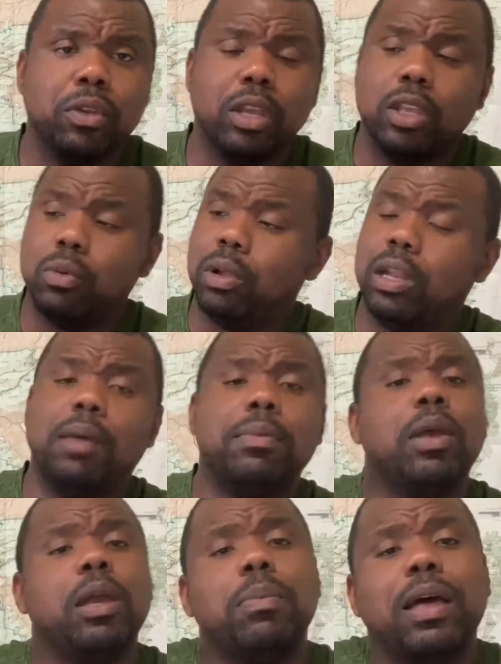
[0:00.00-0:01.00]
You want to let
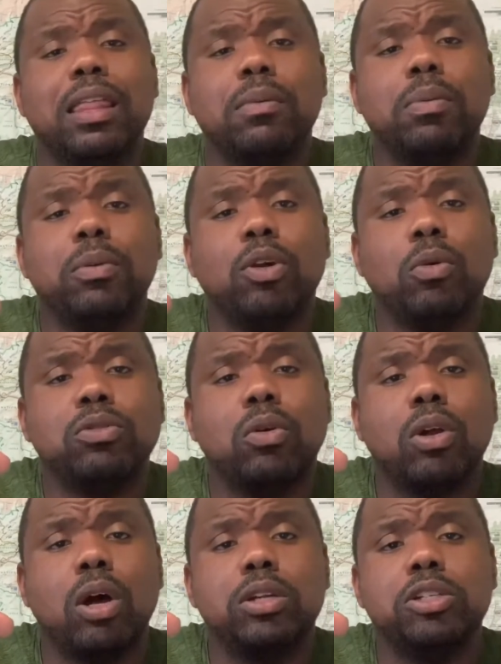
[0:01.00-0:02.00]
other people know what's going
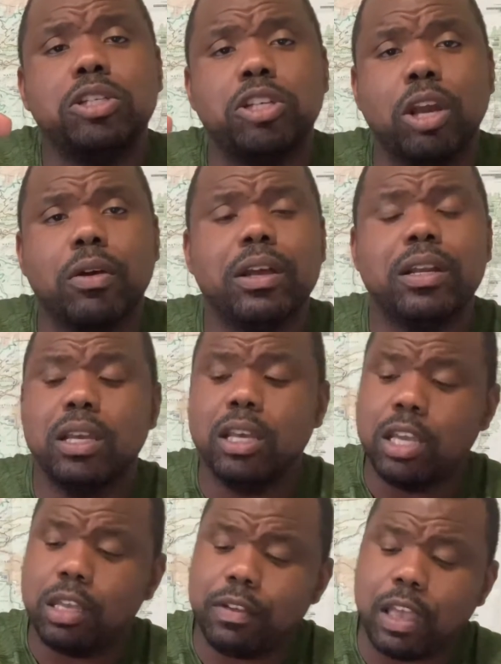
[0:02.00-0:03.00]
on, share it.
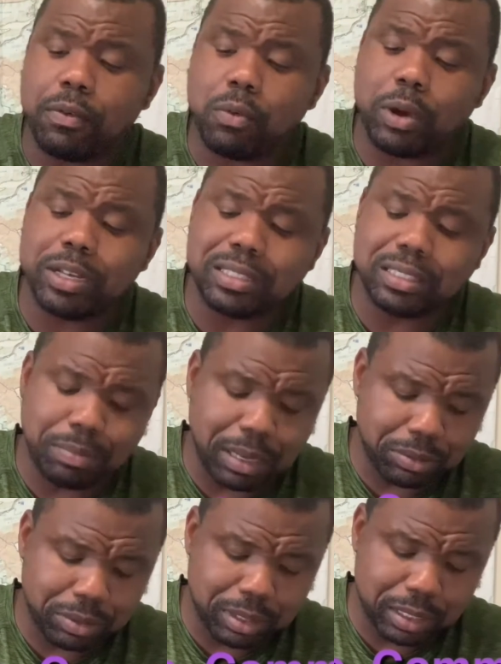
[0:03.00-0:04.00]
If you have questions
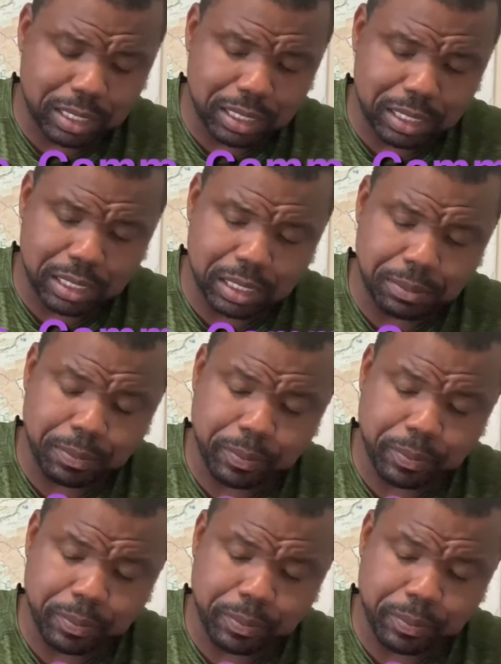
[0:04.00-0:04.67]
about the